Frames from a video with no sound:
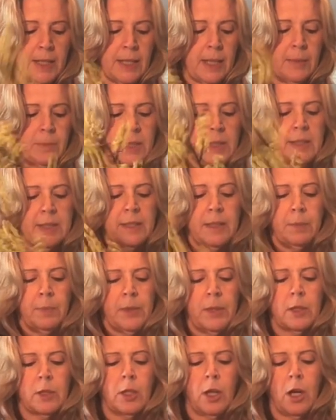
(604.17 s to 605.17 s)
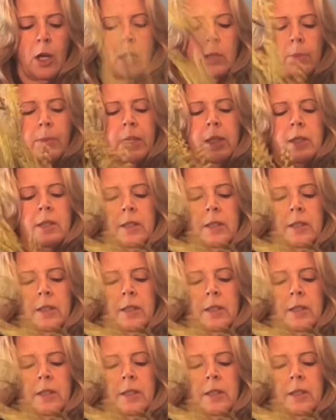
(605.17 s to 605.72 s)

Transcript: I'm gonna snip it long because